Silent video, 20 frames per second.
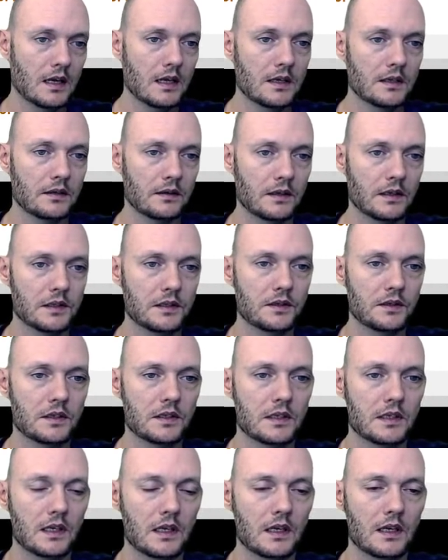So this just
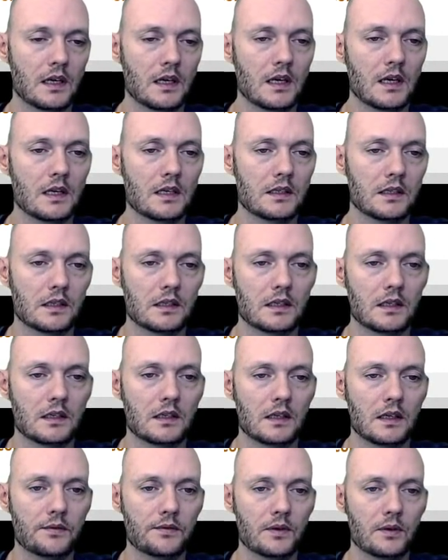says that
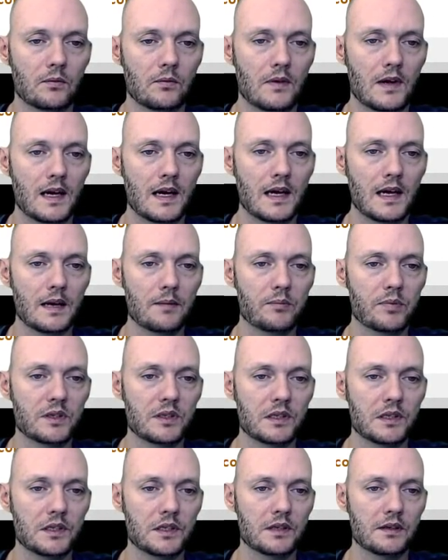if the y
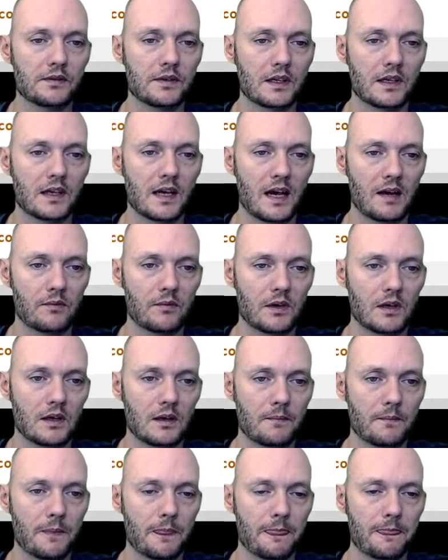position of the camera